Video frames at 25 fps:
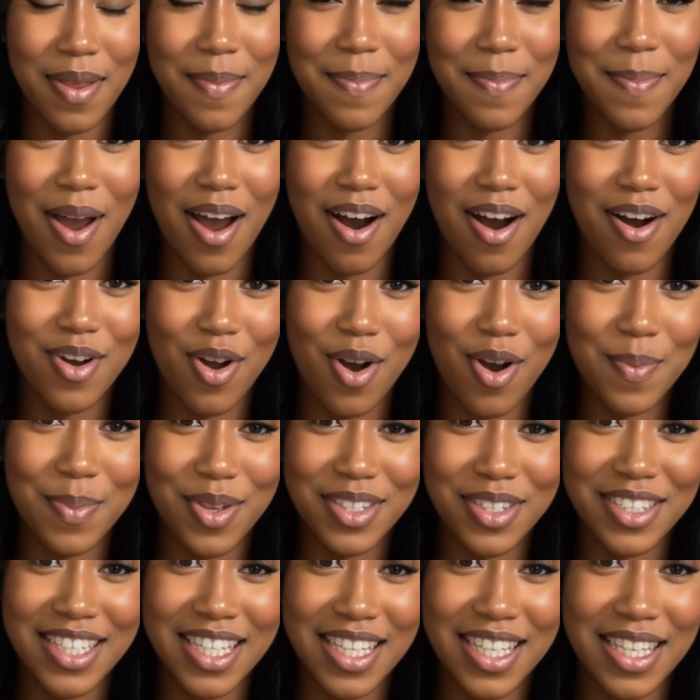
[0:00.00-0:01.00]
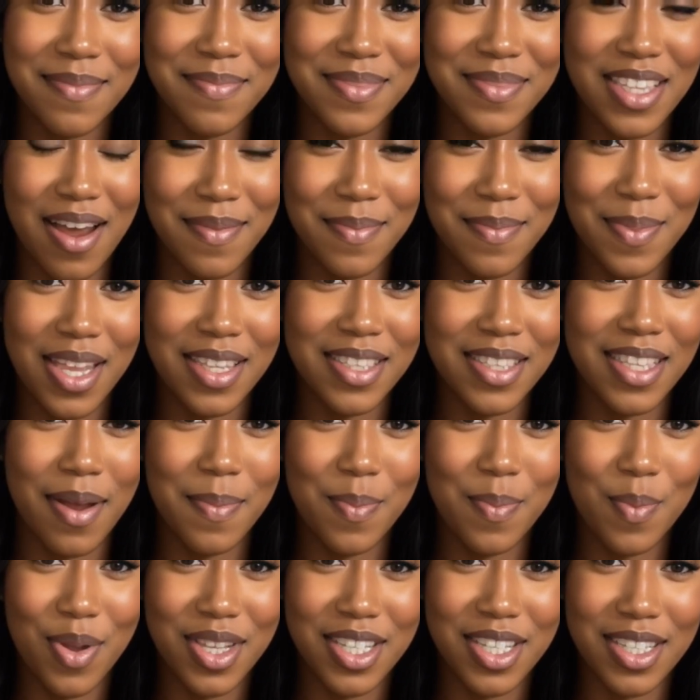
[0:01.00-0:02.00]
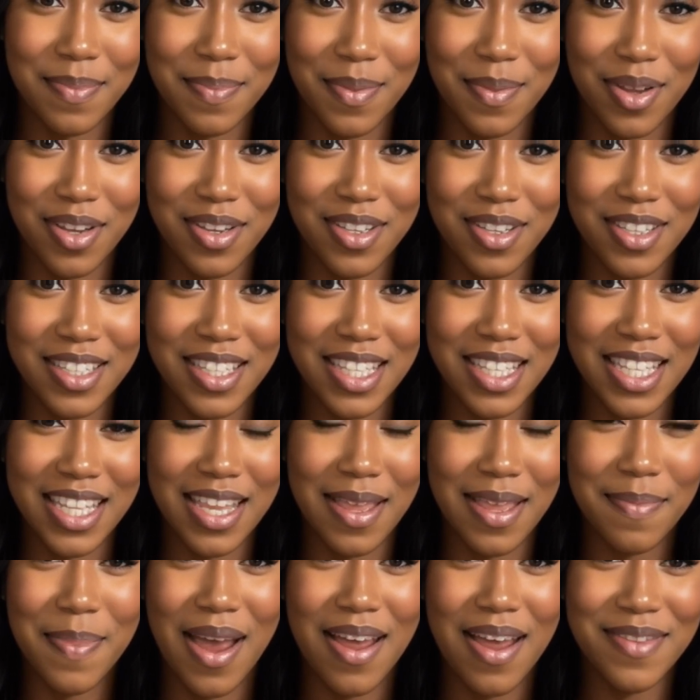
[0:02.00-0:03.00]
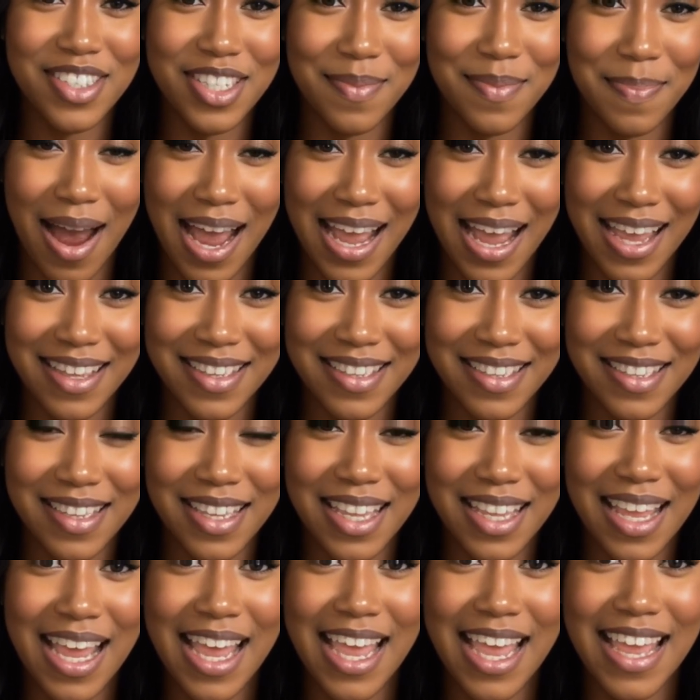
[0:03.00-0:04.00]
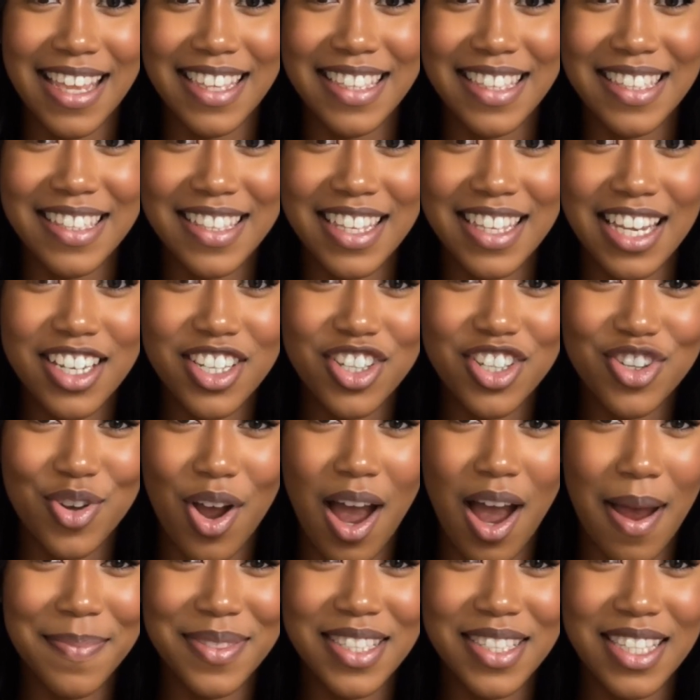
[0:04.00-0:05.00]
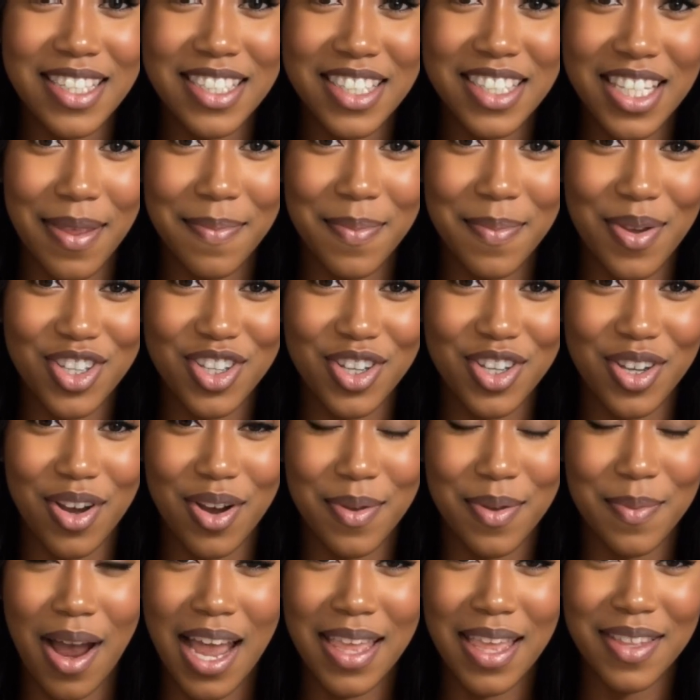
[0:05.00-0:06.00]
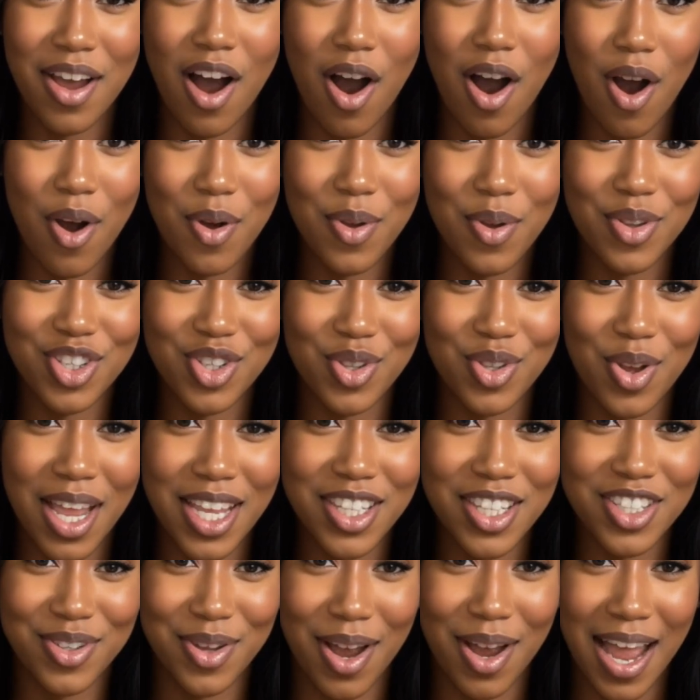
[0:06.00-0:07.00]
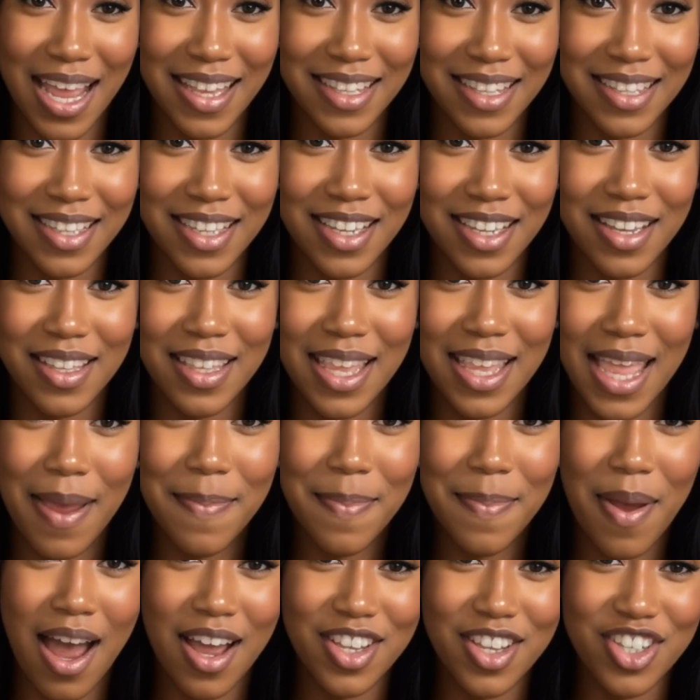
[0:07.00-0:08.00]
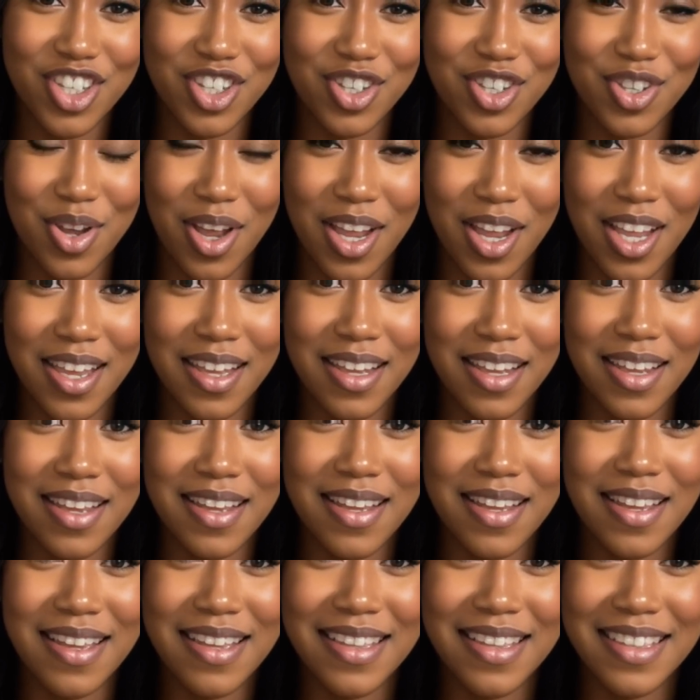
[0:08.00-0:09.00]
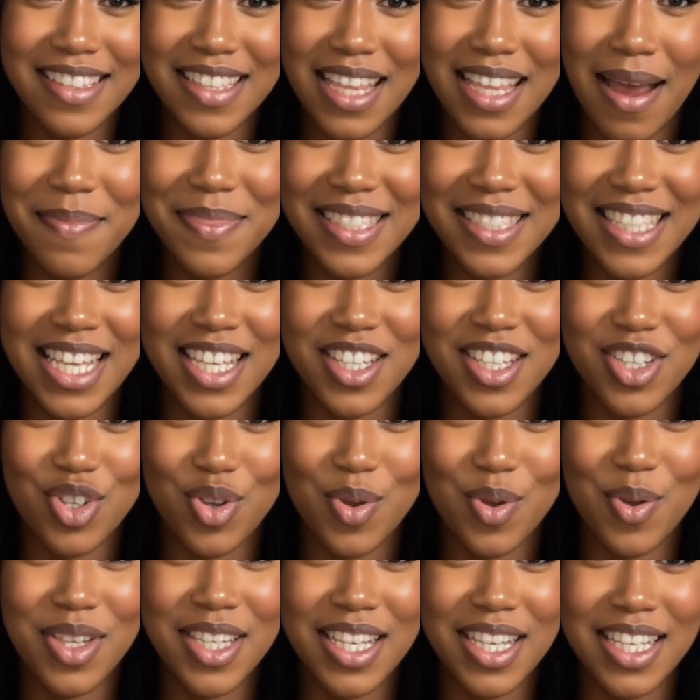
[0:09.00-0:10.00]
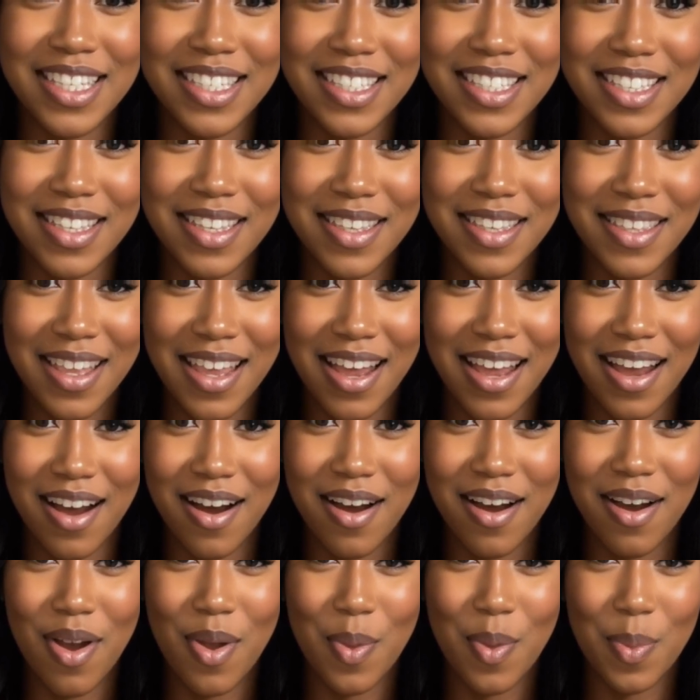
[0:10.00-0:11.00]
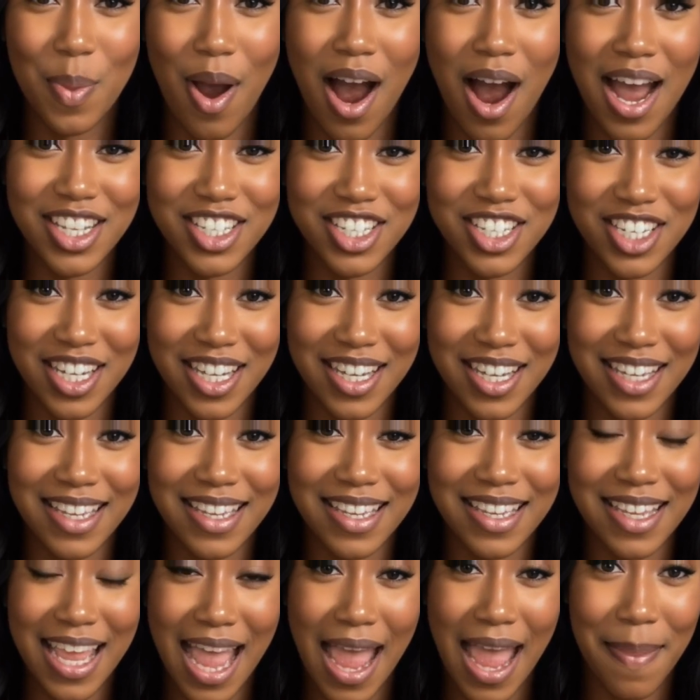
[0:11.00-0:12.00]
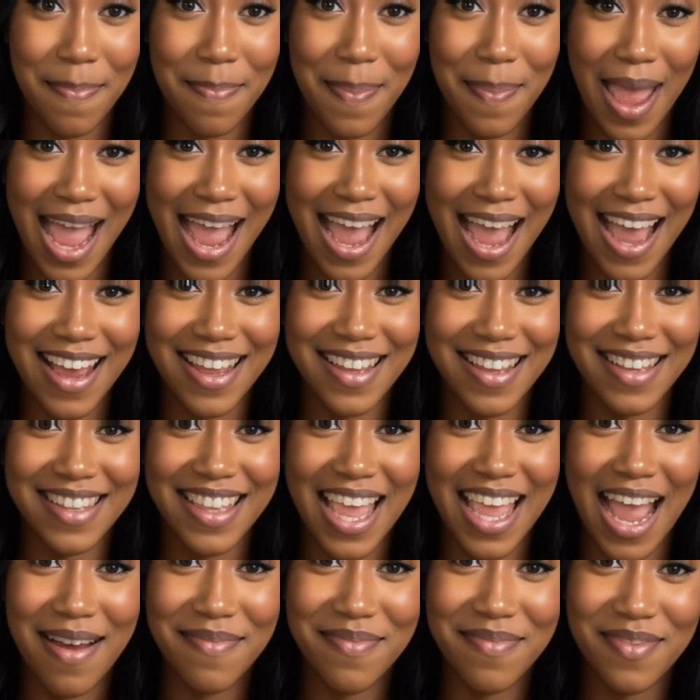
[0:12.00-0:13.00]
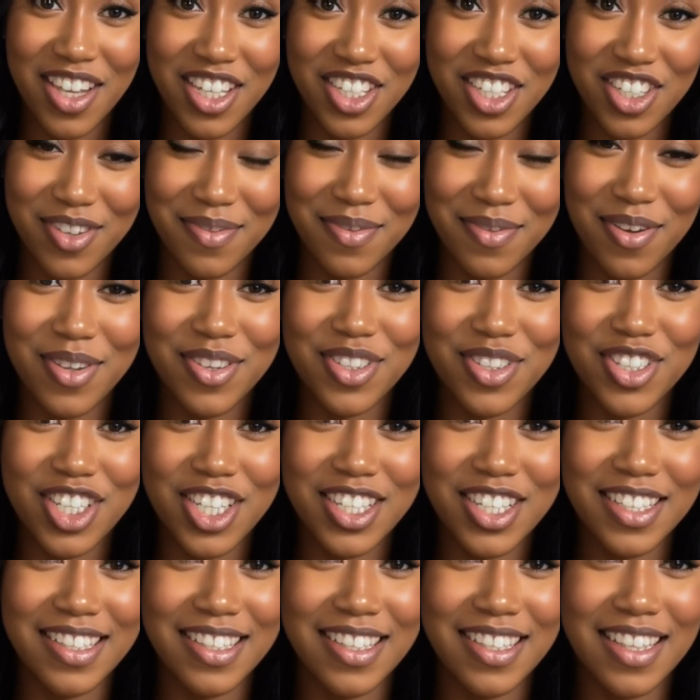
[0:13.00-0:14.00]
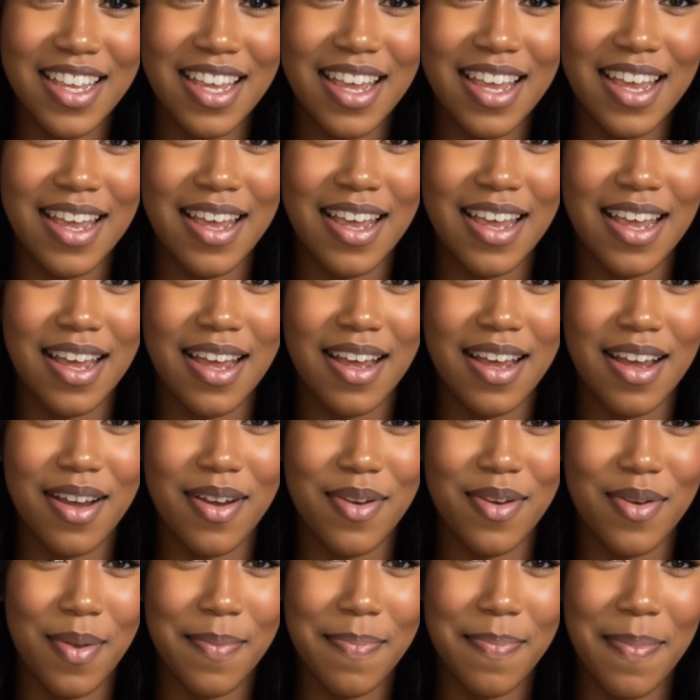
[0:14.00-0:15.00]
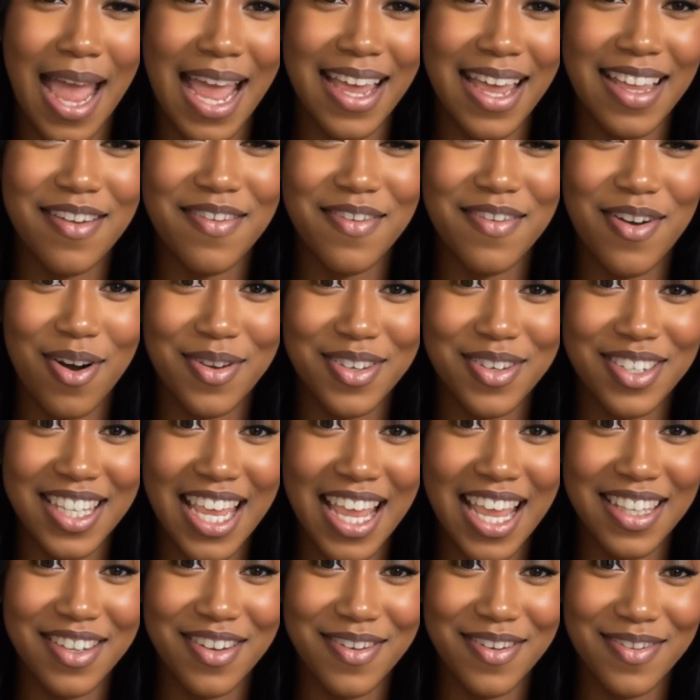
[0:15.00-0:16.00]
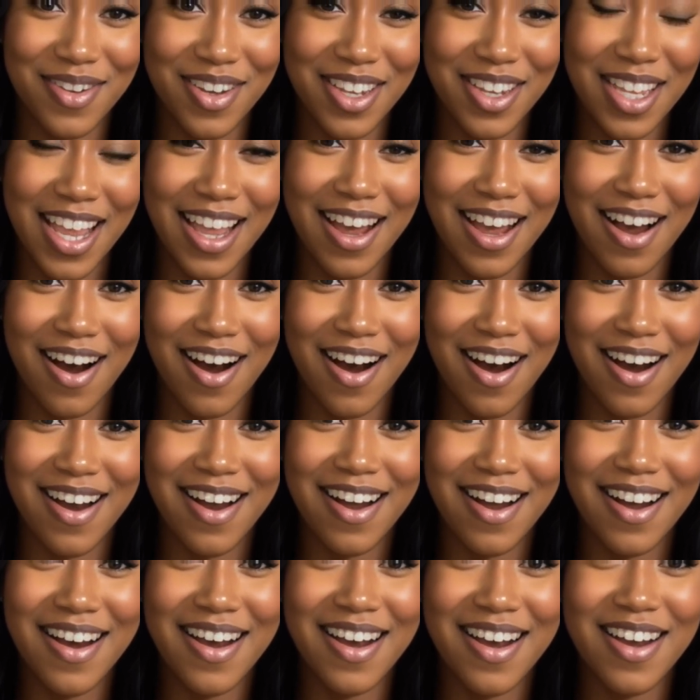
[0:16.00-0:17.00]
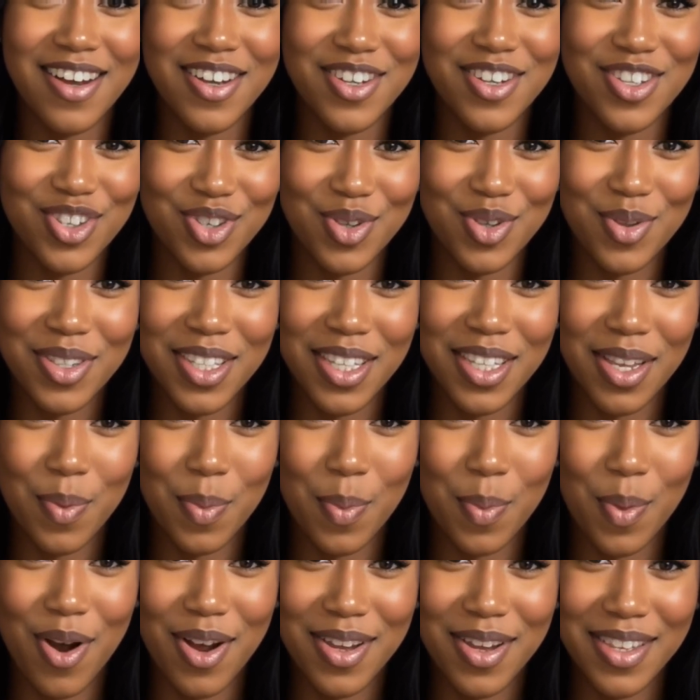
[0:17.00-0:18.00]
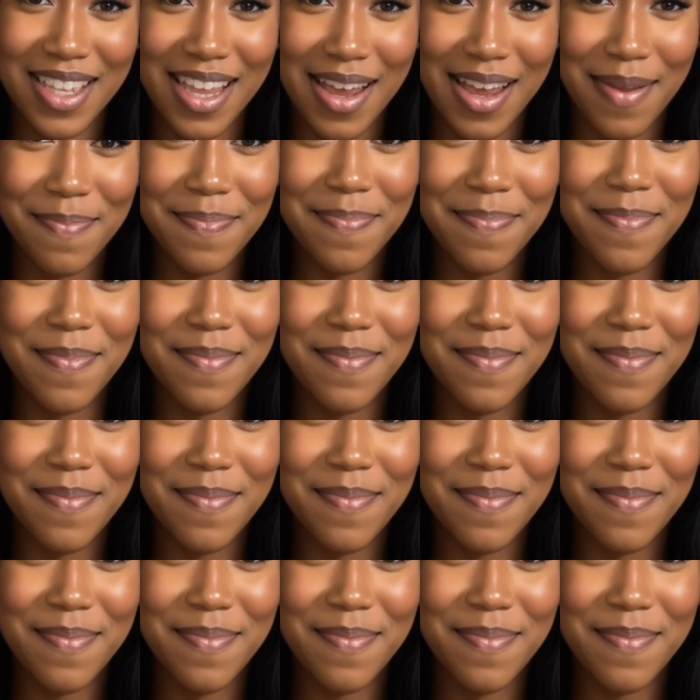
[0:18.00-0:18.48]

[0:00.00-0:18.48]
Paranormal teams have picked up whispers, EMF spikes, and sudden drops in temperature around the old train tracks near Lake Pontchartrain. Some say Julia's still there, watching, not mad, not vengeful, just reminding folks not to forget her. Julia warned them.